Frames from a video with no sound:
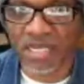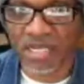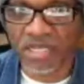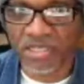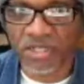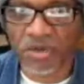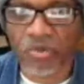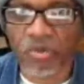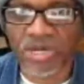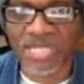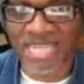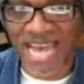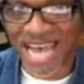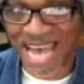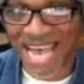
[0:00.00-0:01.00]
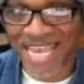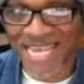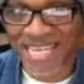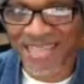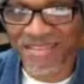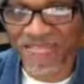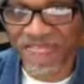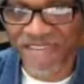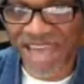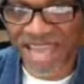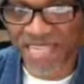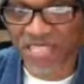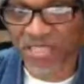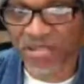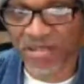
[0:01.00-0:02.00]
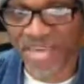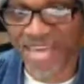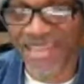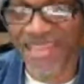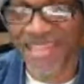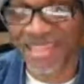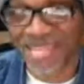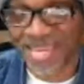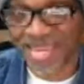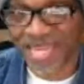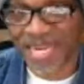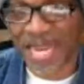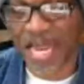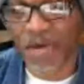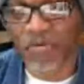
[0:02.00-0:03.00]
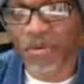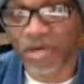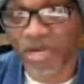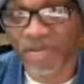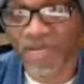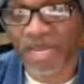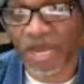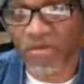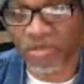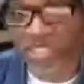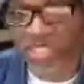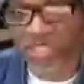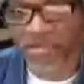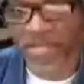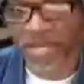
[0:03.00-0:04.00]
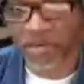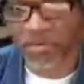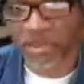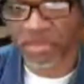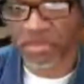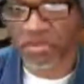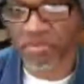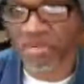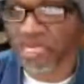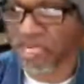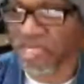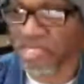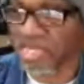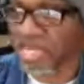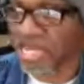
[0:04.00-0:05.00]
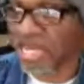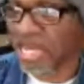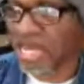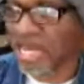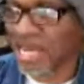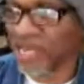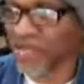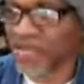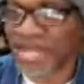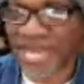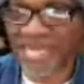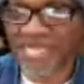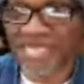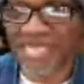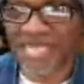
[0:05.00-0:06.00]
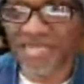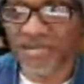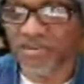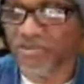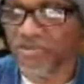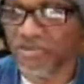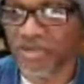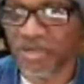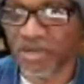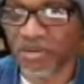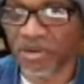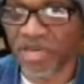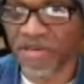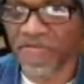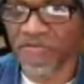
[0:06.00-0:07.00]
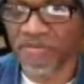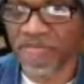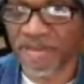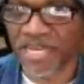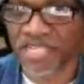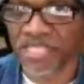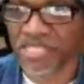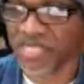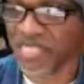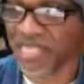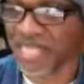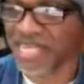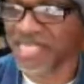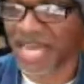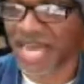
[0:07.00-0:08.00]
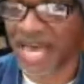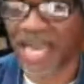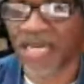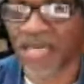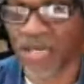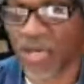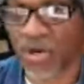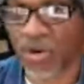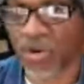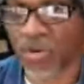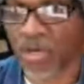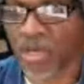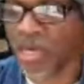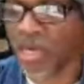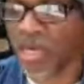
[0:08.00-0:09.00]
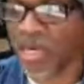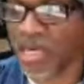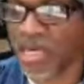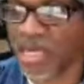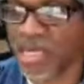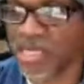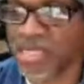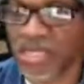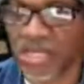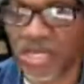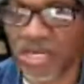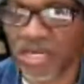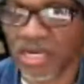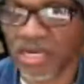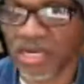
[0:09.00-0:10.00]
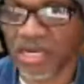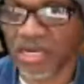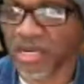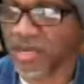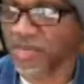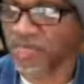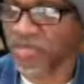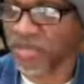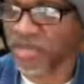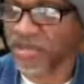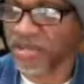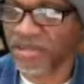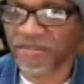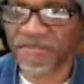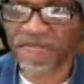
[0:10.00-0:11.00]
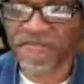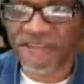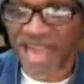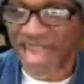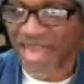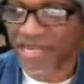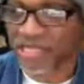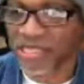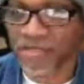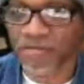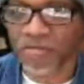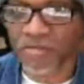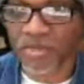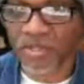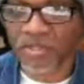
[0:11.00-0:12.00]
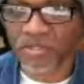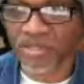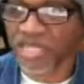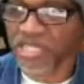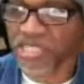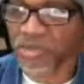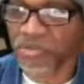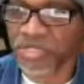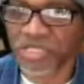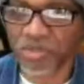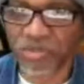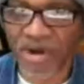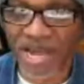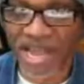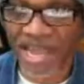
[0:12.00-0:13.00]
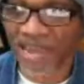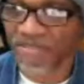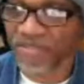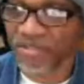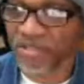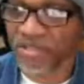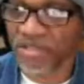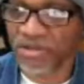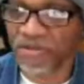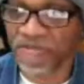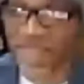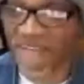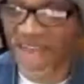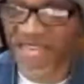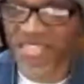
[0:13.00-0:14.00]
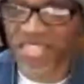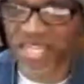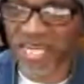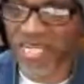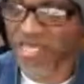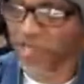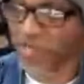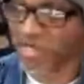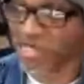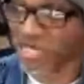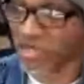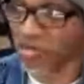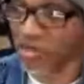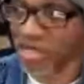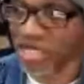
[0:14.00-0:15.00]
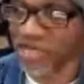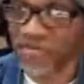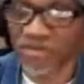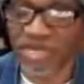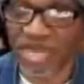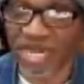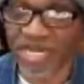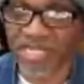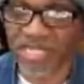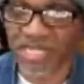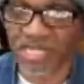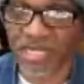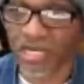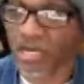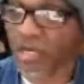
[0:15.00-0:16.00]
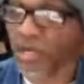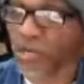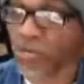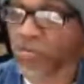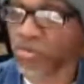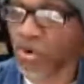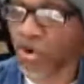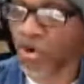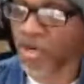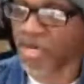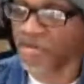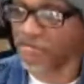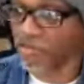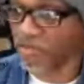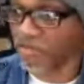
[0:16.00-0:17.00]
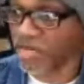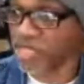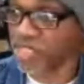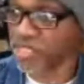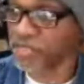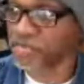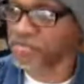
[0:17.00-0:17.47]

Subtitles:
So once I get the facts on that, then I will come and I will share that with you, because I don't like to give information unless I know it is a fact. So that's the reason why I have to fact check it, because I don't want to give you guys any wrong information.